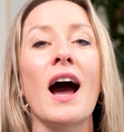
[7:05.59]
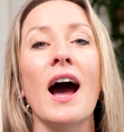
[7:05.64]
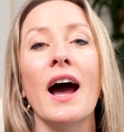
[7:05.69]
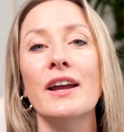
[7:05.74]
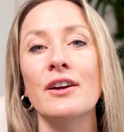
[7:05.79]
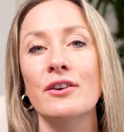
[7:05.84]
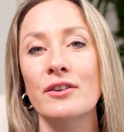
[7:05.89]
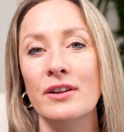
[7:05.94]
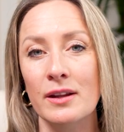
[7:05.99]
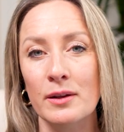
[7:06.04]

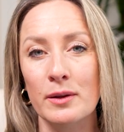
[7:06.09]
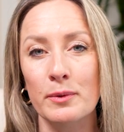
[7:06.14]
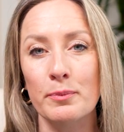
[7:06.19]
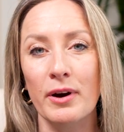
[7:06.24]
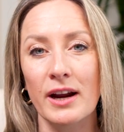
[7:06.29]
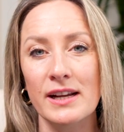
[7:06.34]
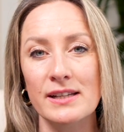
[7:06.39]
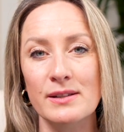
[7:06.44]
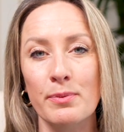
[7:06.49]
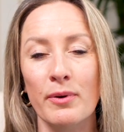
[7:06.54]
higher than the
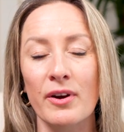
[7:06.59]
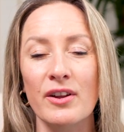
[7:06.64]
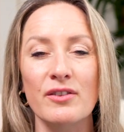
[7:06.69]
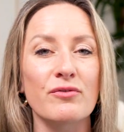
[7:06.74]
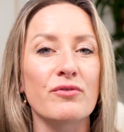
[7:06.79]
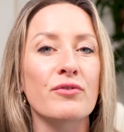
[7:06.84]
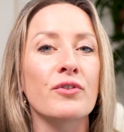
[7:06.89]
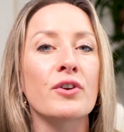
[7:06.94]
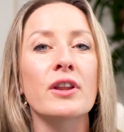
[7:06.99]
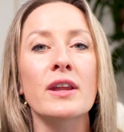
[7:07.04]
price point
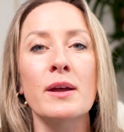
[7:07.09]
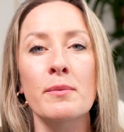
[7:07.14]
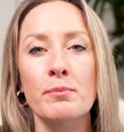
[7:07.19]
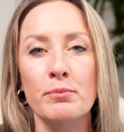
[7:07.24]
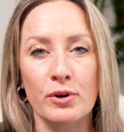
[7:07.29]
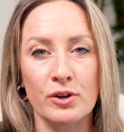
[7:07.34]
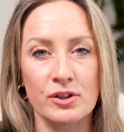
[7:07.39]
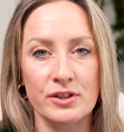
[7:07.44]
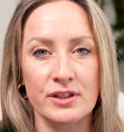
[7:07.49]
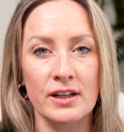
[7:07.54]
for them
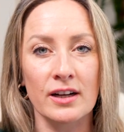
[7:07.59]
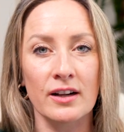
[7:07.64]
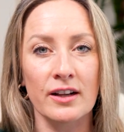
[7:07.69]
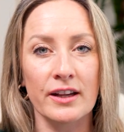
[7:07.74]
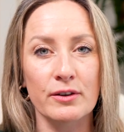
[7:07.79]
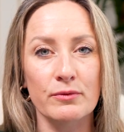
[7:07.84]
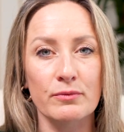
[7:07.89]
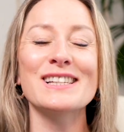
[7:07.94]
personally.